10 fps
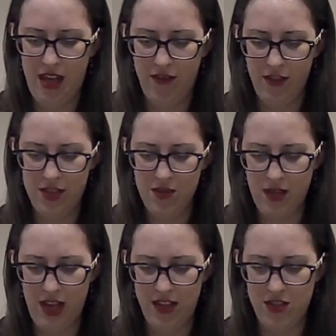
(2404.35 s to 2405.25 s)
And for
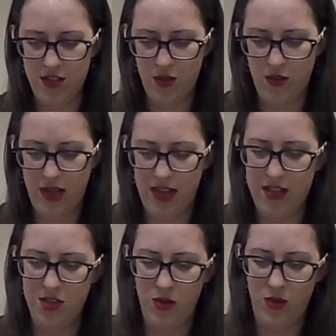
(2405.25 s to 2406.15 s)
this one, I do
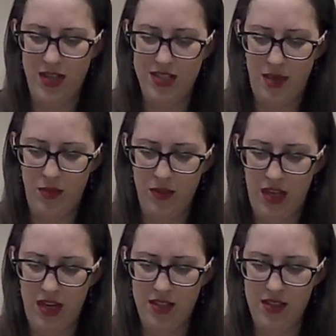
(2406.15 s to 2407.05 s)
a
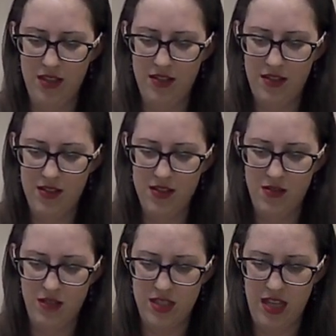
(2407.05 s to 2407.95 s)
double knot.
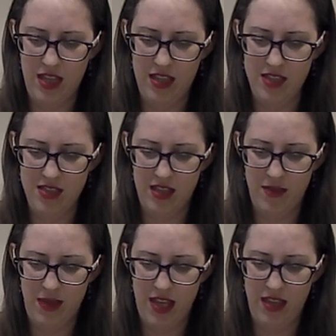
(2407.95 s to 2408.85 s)
So I'll take this
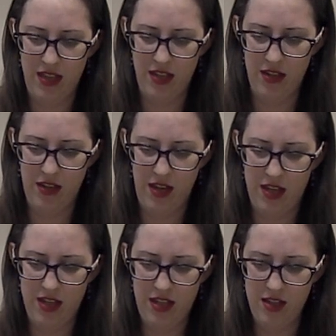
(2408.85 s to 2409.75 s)
and make another
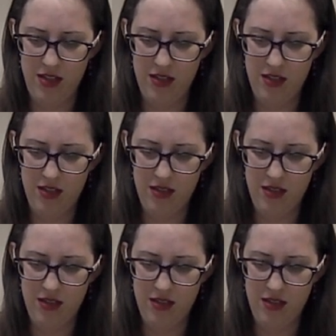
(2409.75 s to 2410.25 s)
knot here.